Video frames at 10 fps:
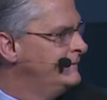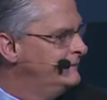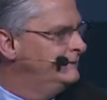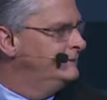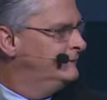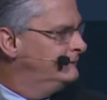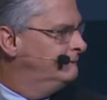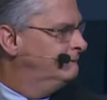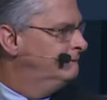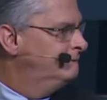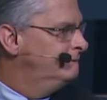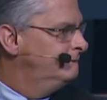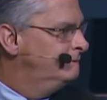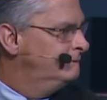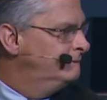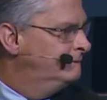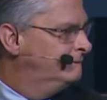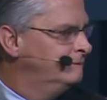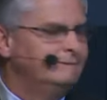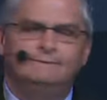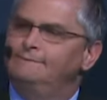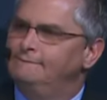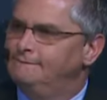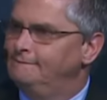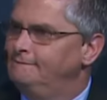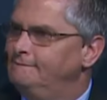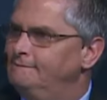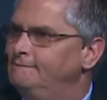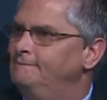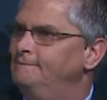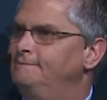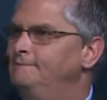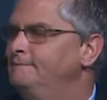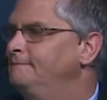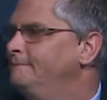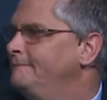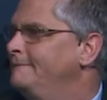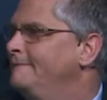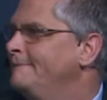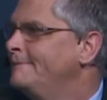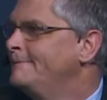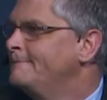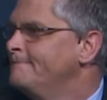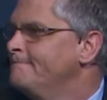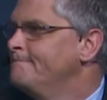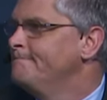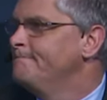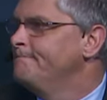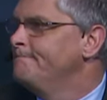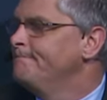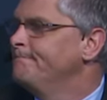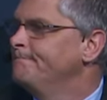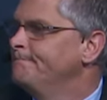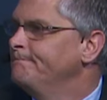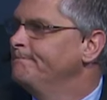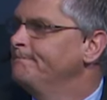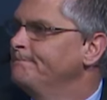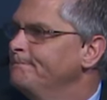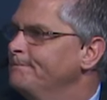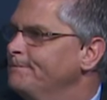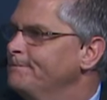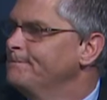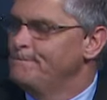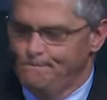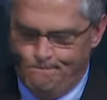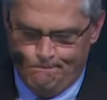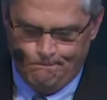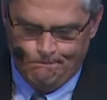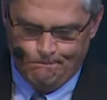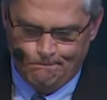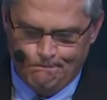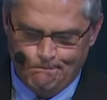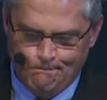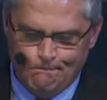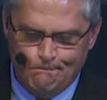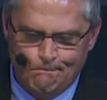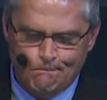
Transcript: (silence)